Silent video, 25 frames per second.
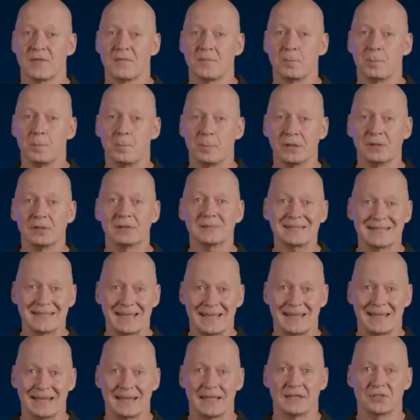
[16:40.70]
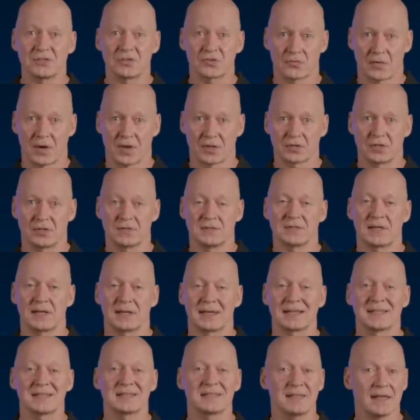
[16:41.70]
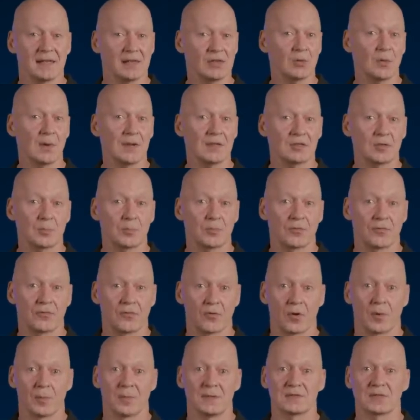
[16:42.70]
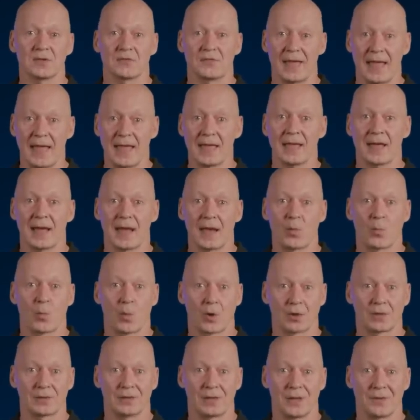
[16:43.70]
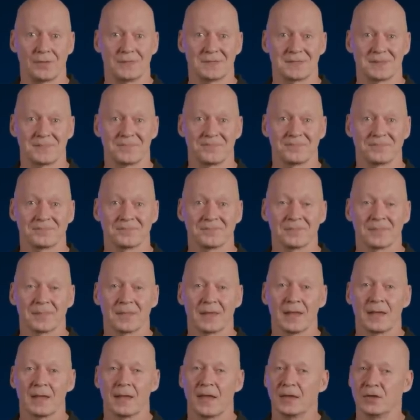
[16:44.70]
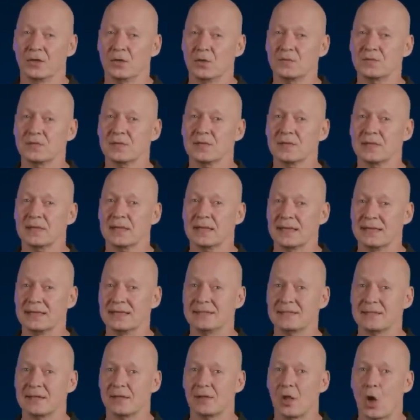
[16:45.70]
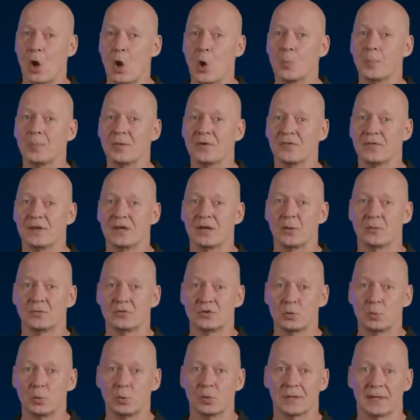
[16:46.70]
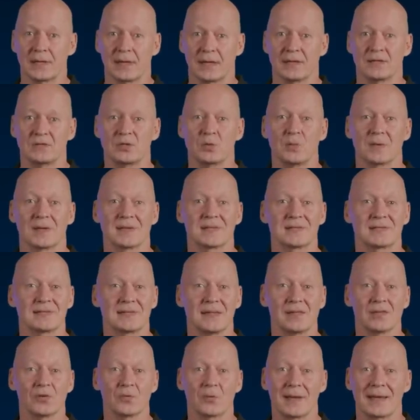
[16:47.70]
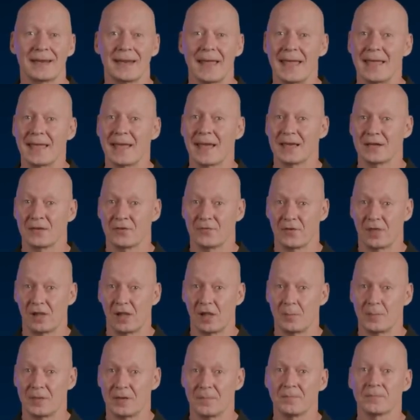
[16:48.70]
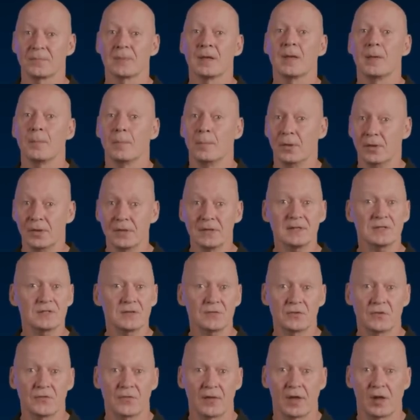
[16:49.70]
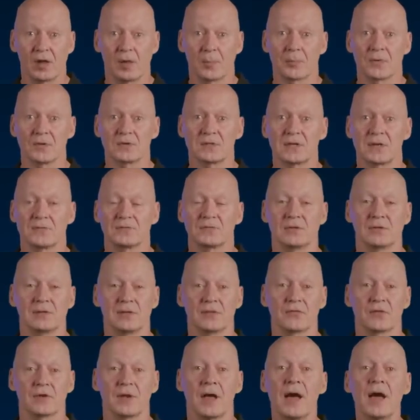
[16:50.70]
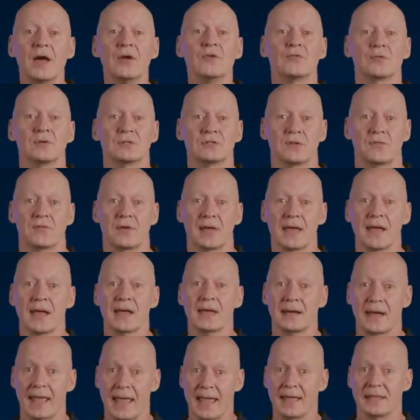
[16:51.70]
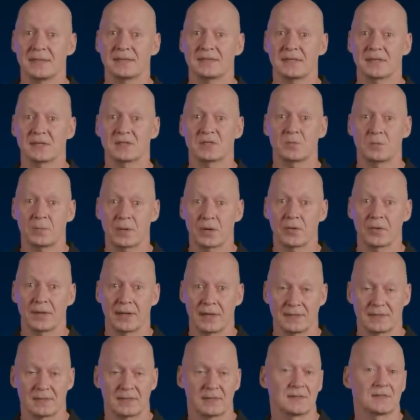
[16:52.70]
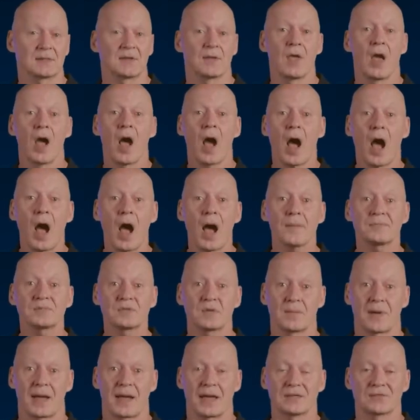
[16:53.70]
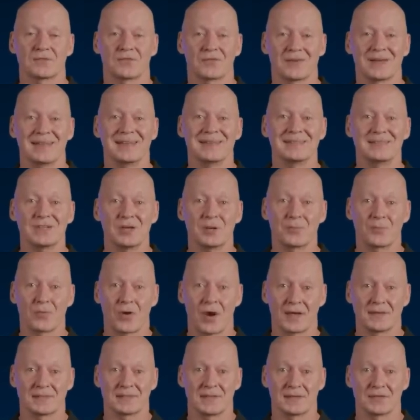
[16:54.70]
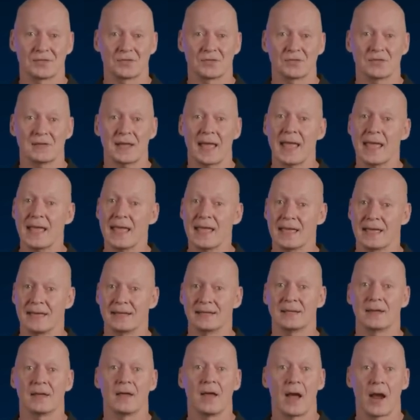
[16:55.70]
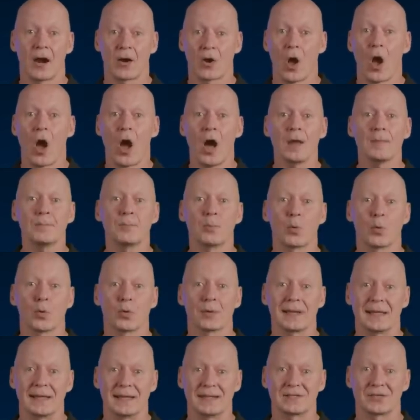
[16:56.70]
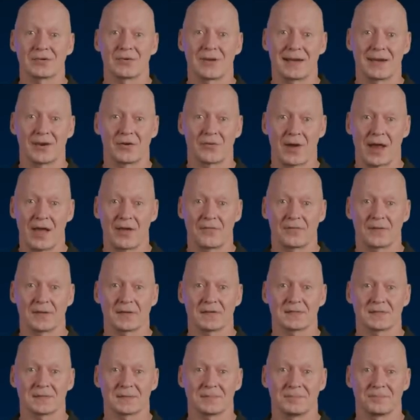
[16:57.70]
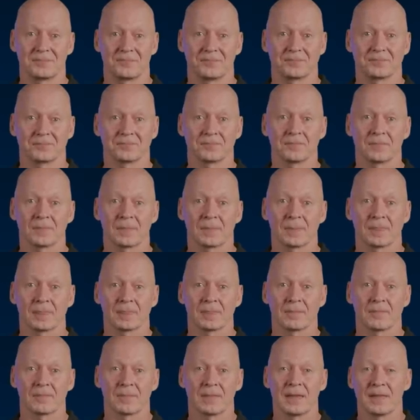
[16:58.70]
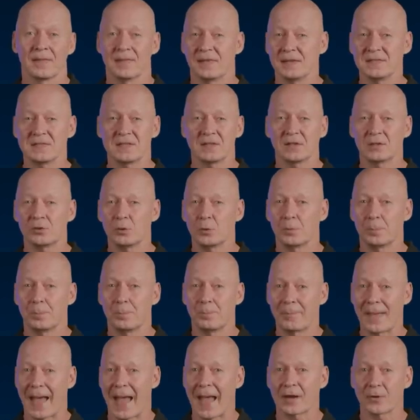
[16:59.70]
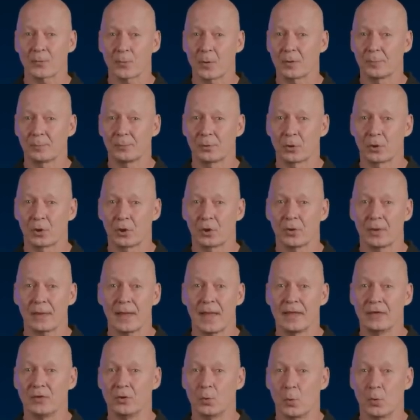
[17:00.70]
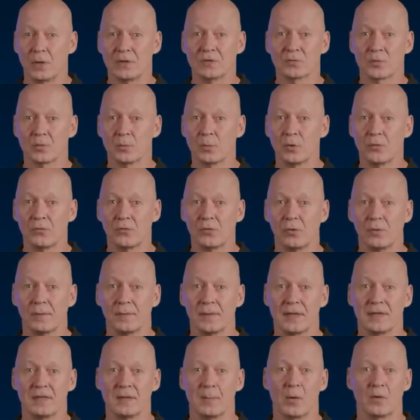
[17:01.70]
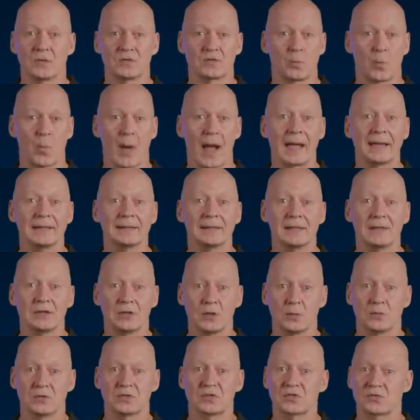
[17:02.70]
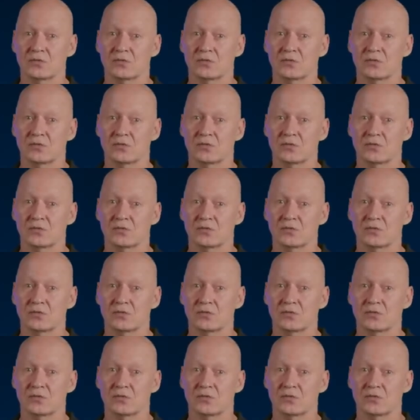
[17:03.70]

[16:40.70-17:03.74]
have built-in instructions that accelerate the performance of AI workloads. And using the Intel OpenVINO toolkit to accelerate AI development, millions of developers have delivered hundreds of AI-enhanced experiences optimized for Intel processors and our onboard integrated graphics. These include background blur and noise removal in the most widely used